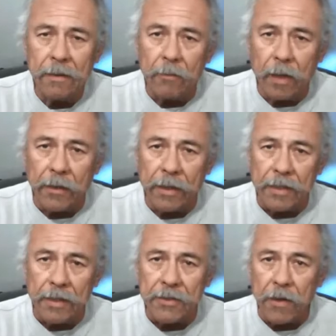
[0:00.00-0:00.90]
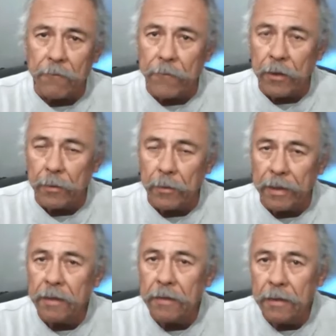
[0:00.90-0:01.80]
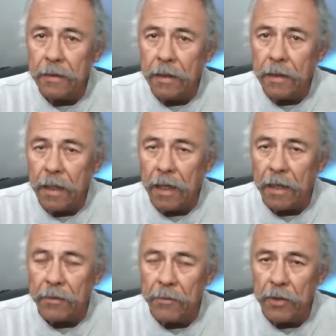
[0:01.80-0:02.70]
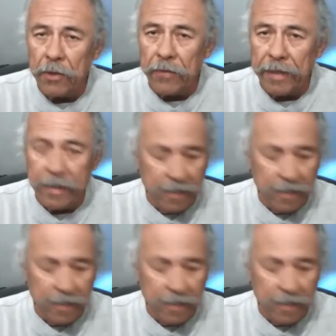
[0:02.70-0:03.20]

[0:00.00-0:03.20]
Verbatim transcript: Well, they're going to start filming uh, the movie.